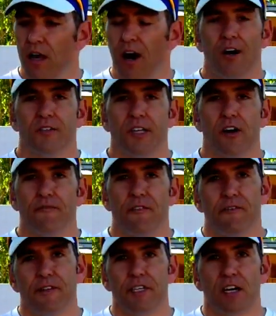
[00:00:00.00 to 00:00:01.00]
Also, if
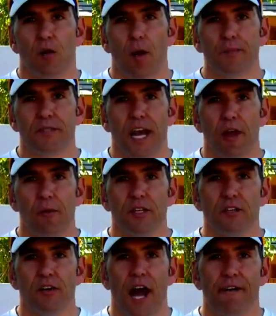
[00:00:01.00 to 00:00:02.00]
you visit our website, we
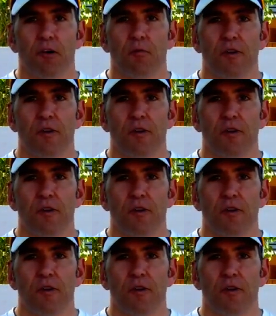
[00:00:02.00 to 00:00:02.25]
do have a